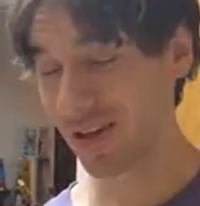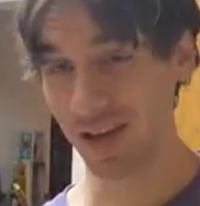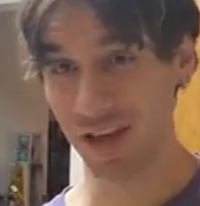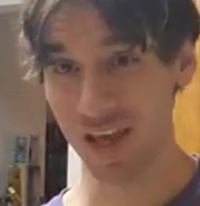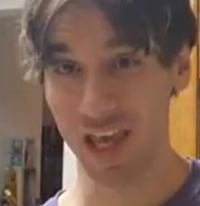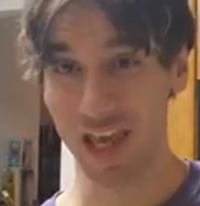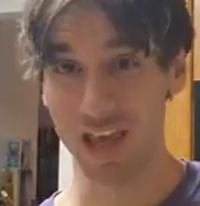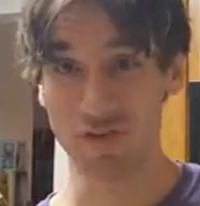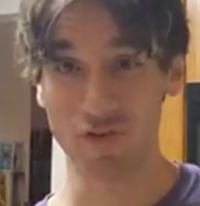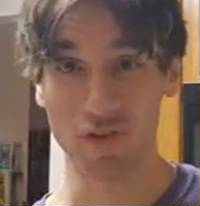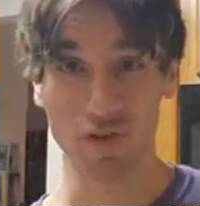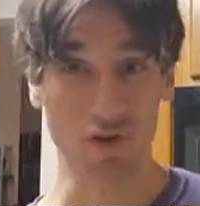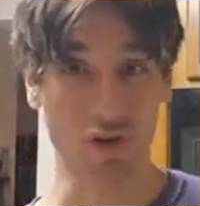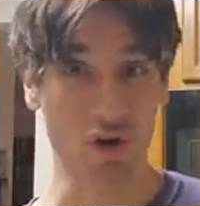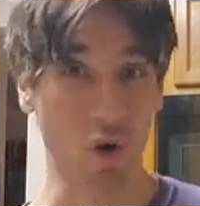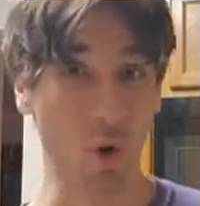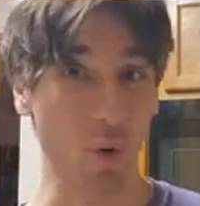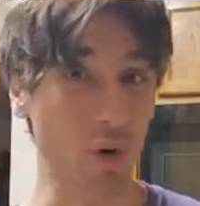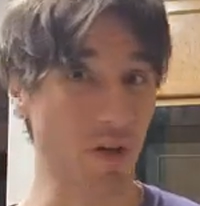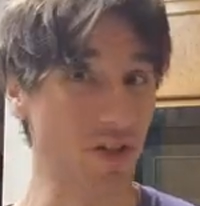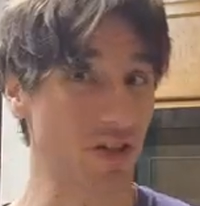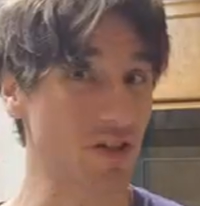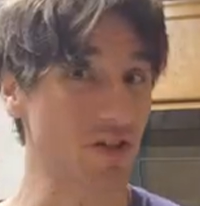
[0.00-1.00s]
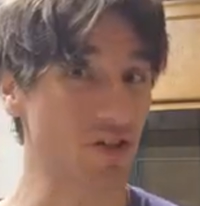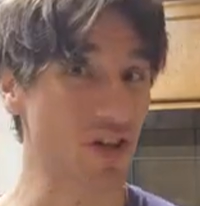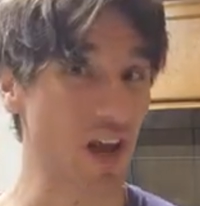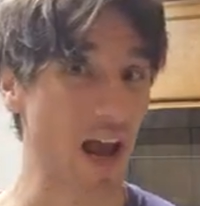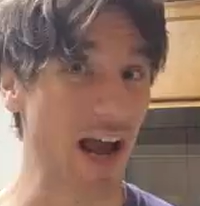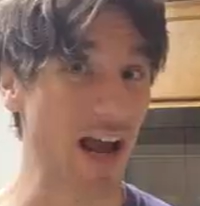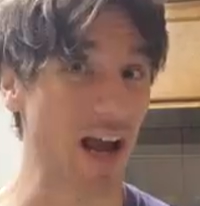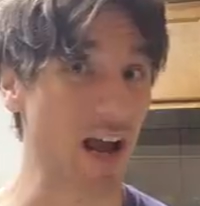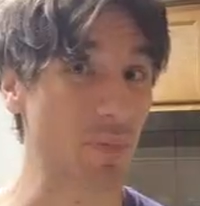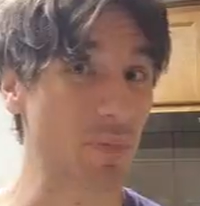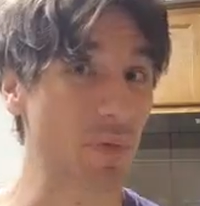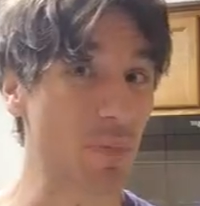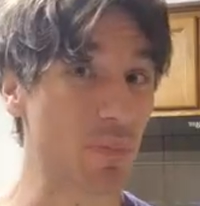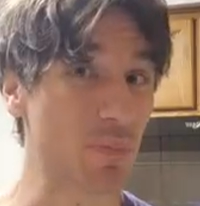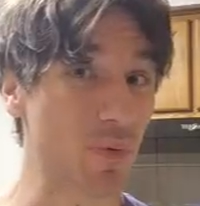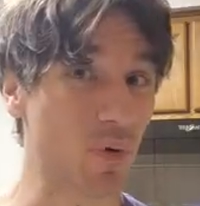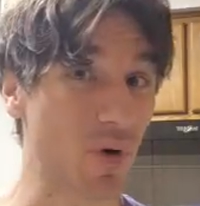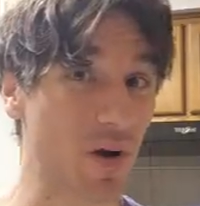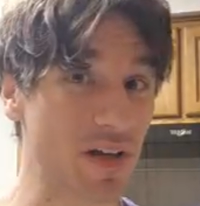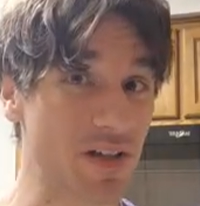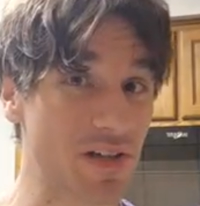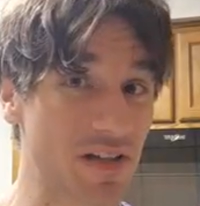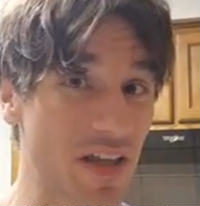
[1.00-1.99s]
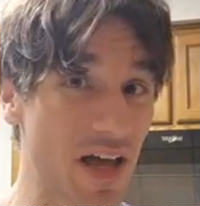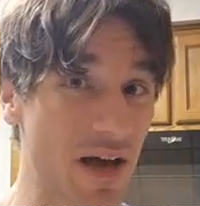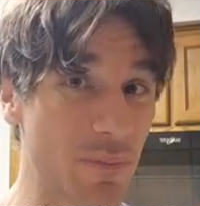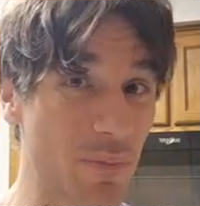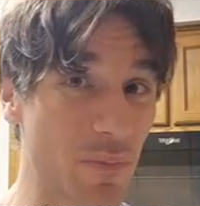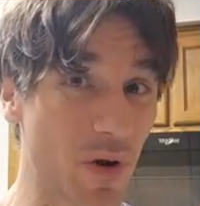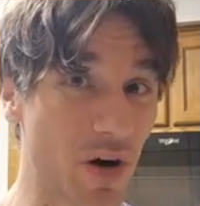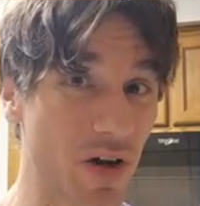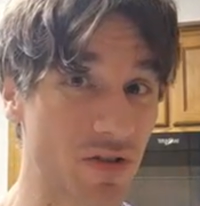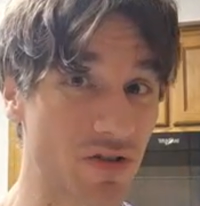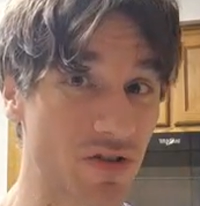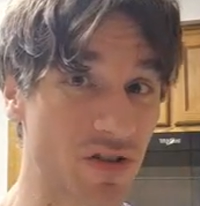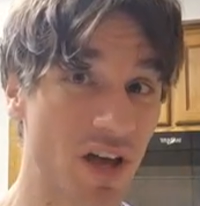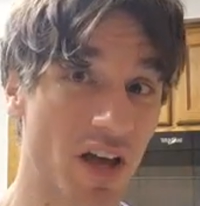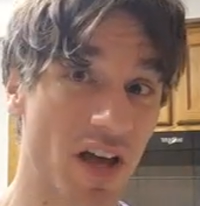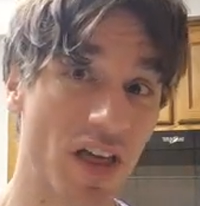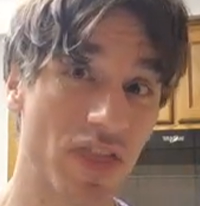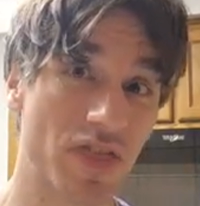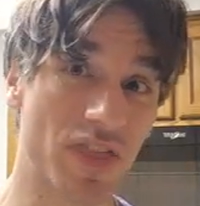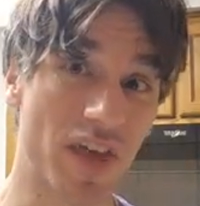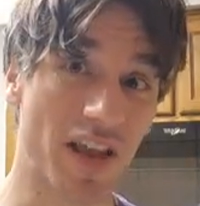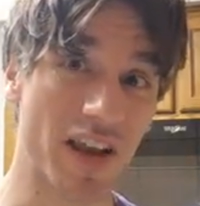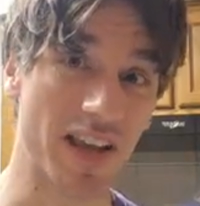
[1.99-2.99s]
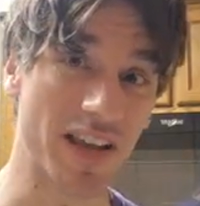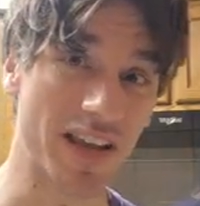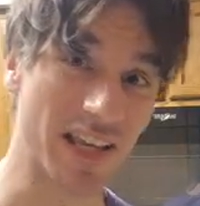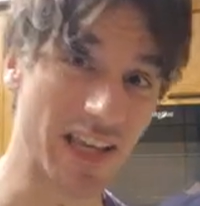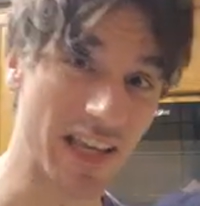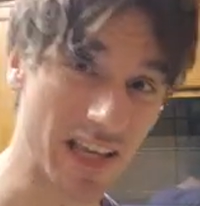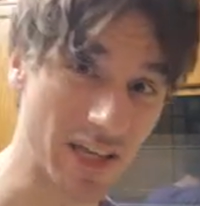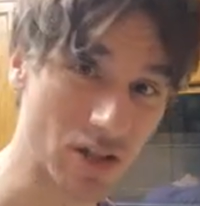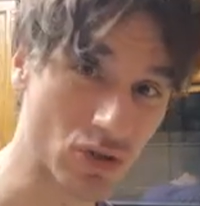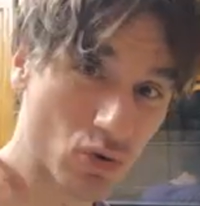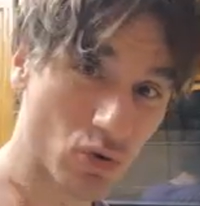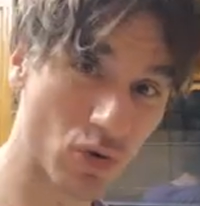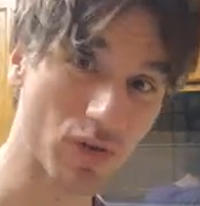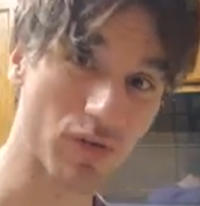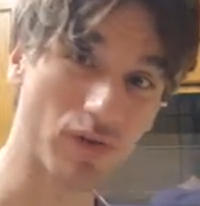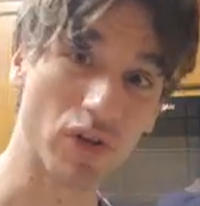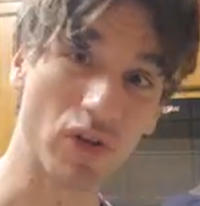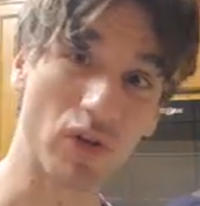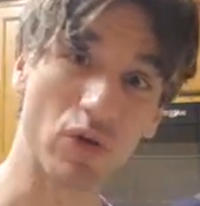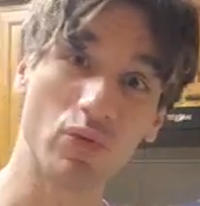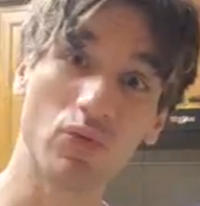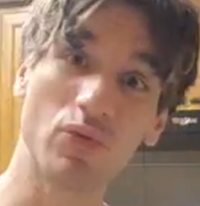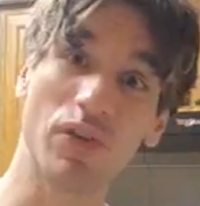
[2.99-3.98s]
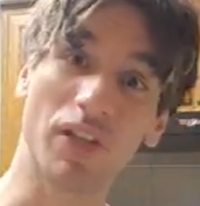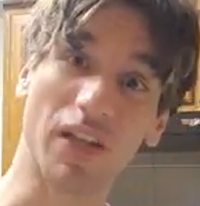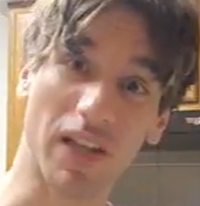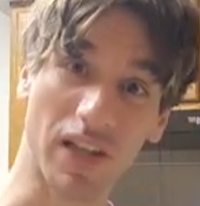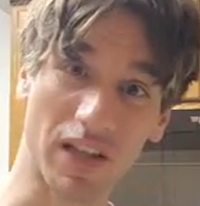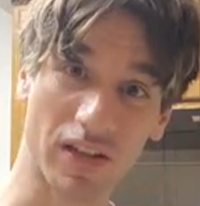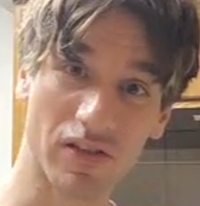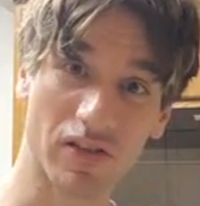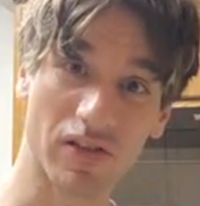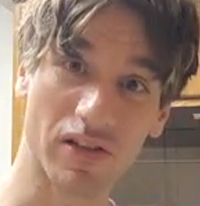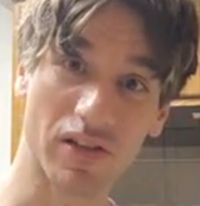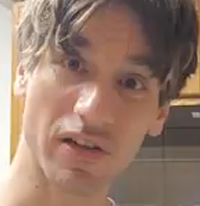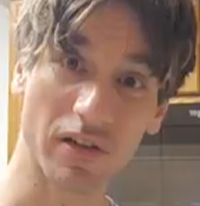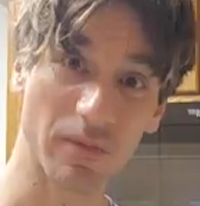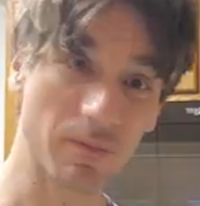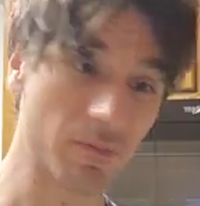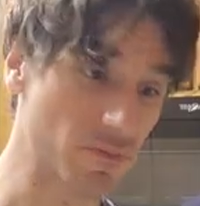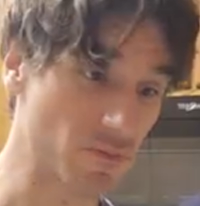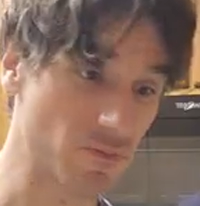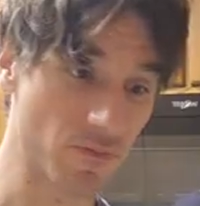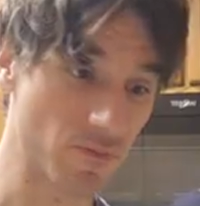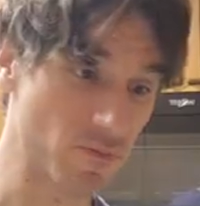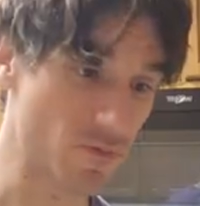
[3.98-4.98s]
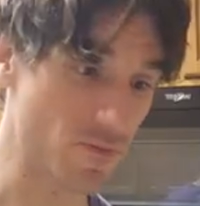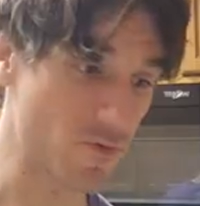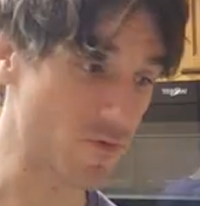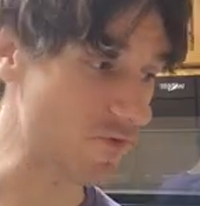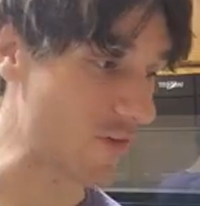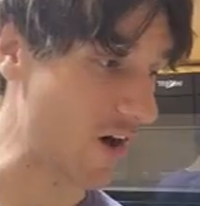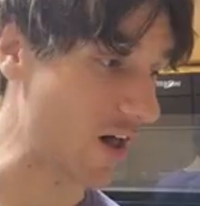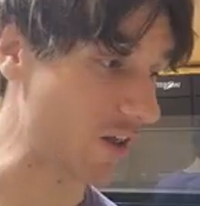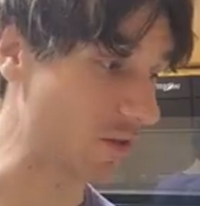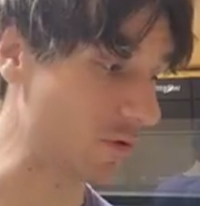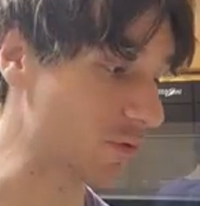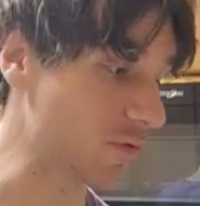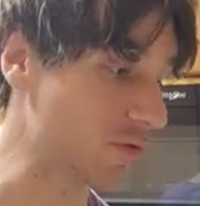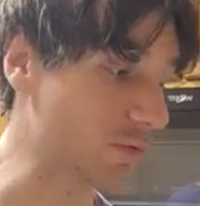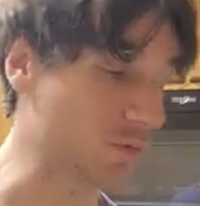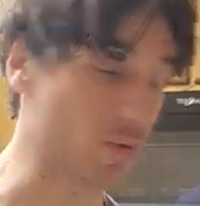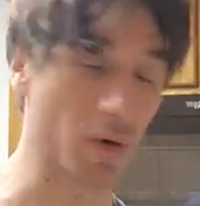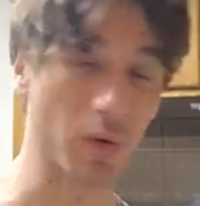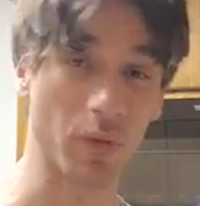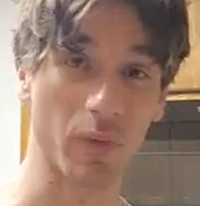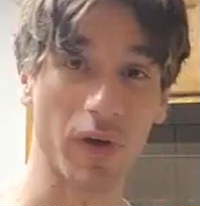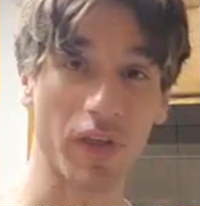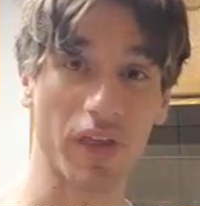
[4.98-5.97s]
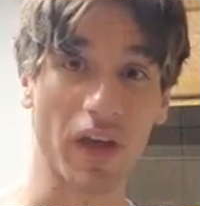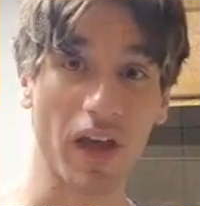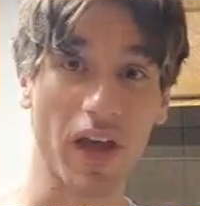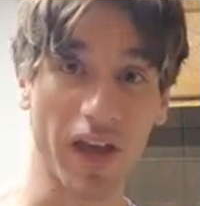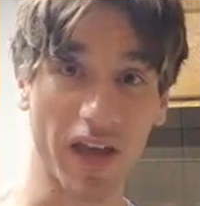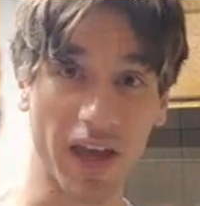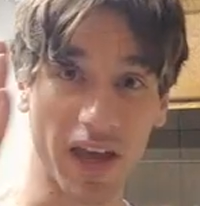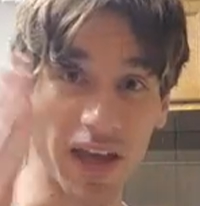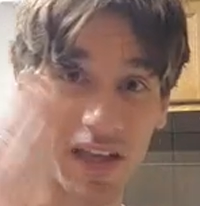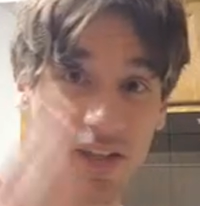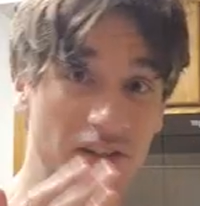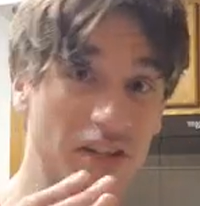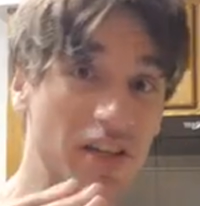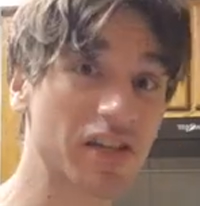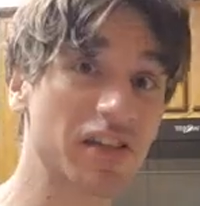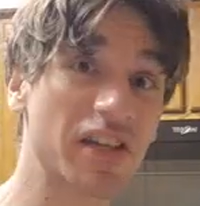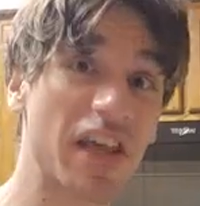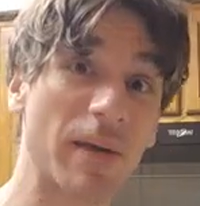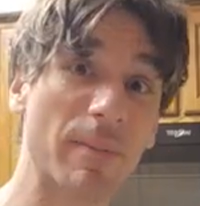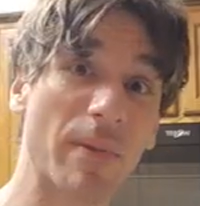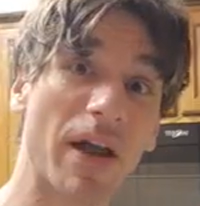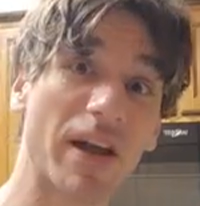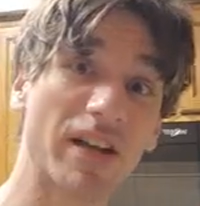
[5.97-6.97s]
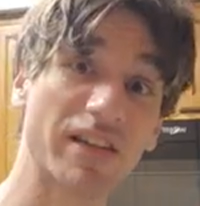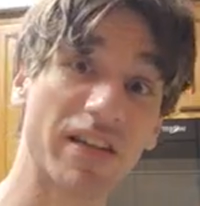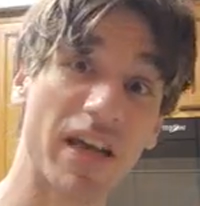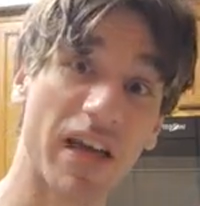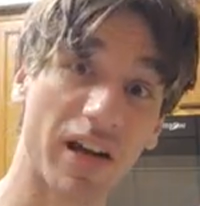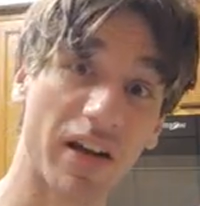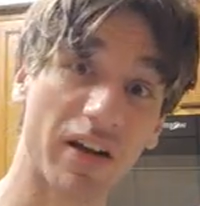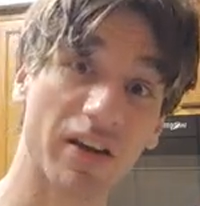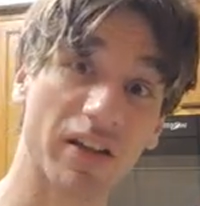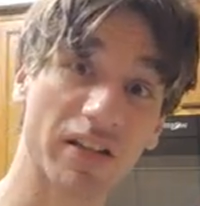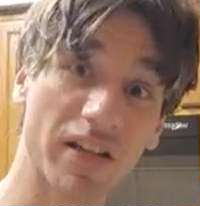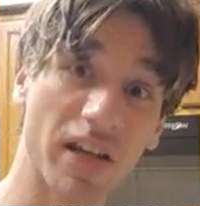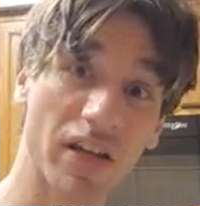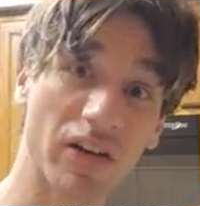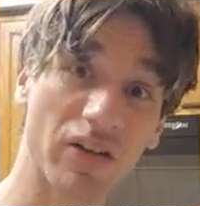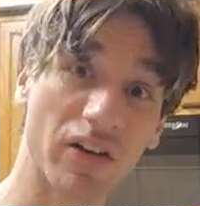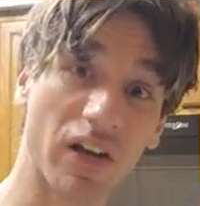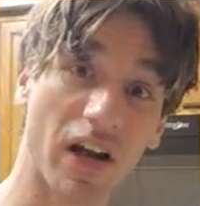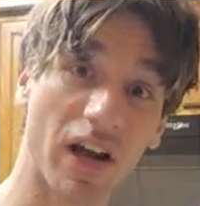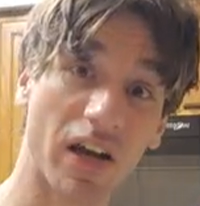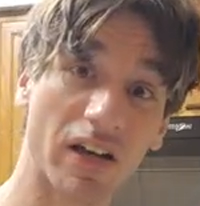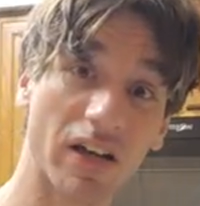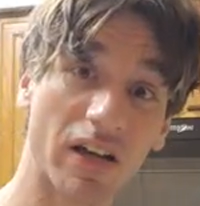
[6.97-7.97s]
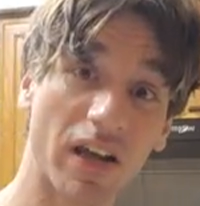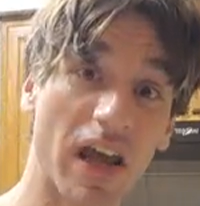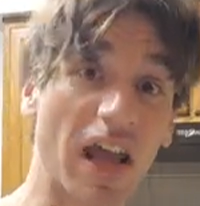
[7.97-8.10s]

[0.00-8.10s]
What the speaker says: if you're going to jack up the price that much, then each review needs to follow through with, is this game out of 10 out of 10 or not?